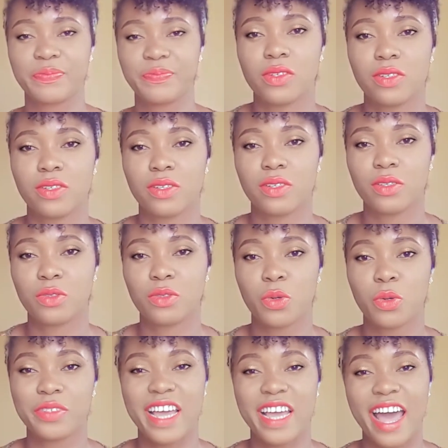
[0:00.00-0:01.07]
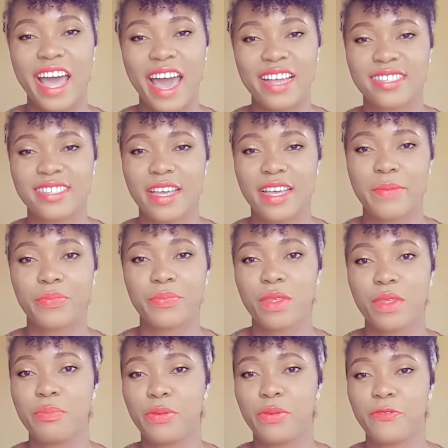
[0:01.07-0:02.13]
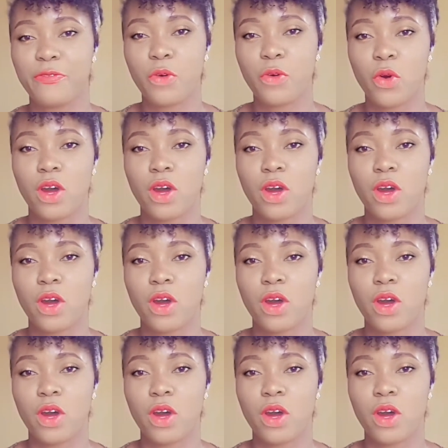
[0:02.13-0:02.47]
So the item before